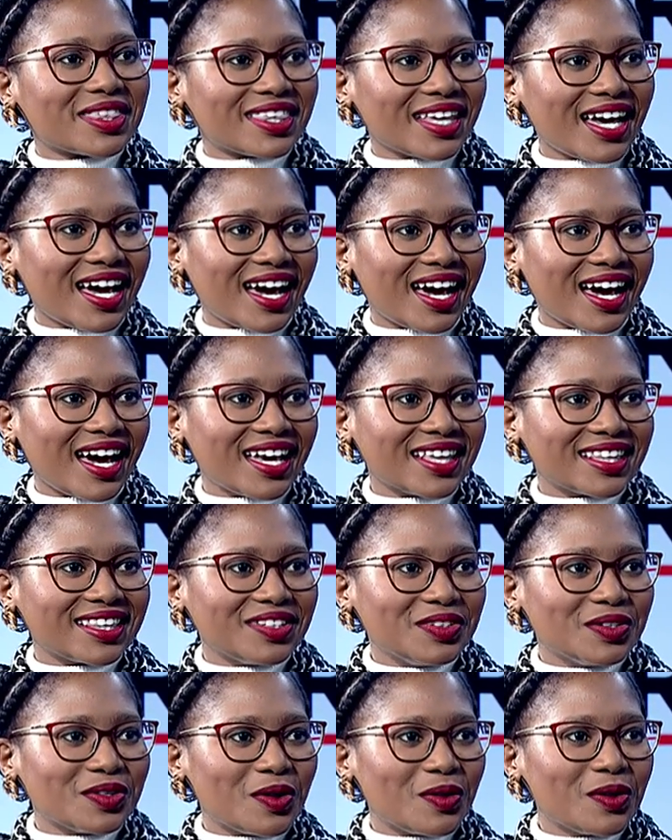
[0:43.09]

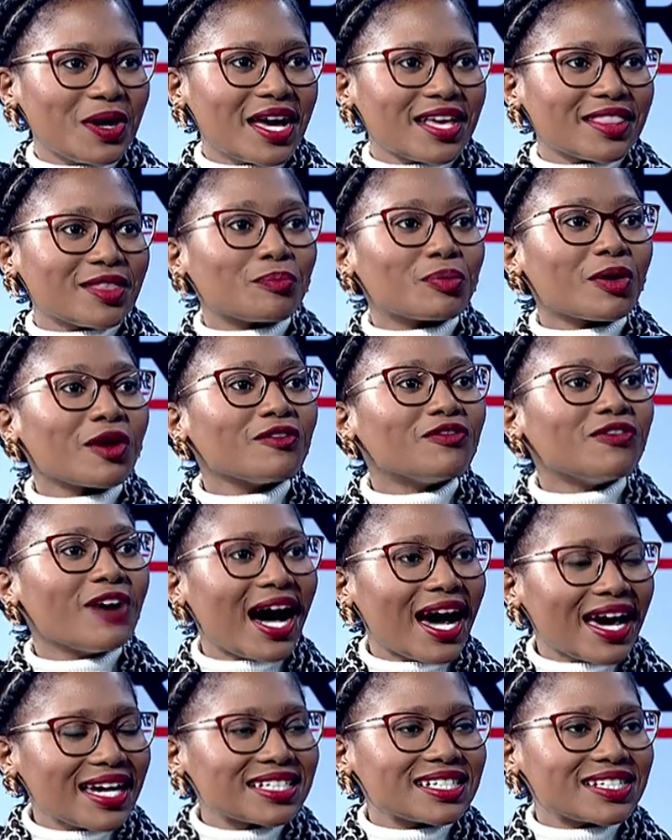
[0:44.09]
the
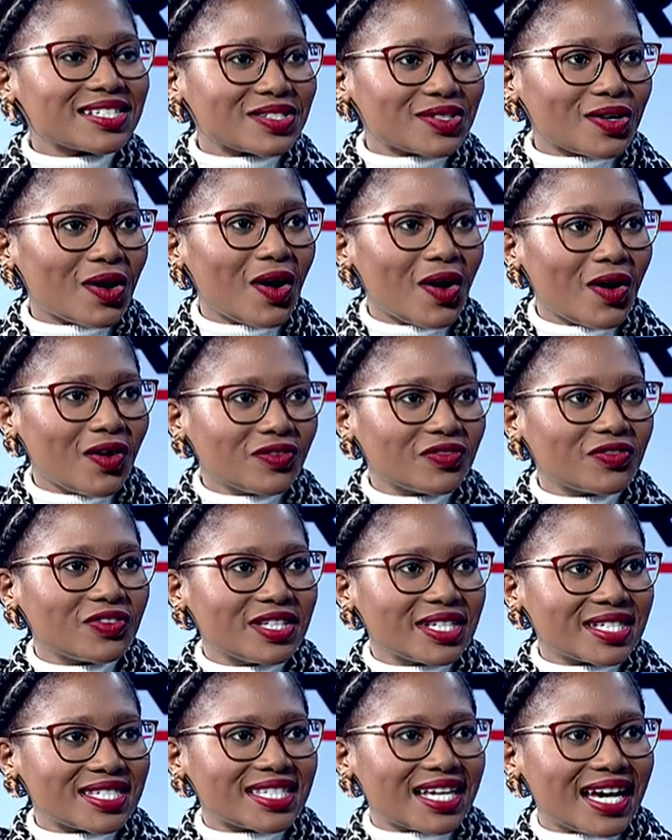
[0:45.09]
providers of
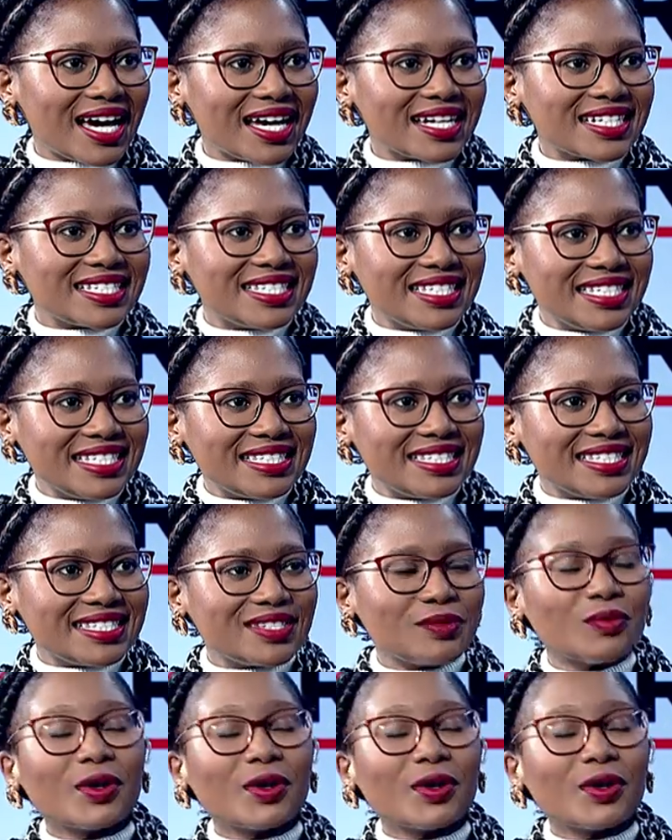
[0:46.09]
this DCC.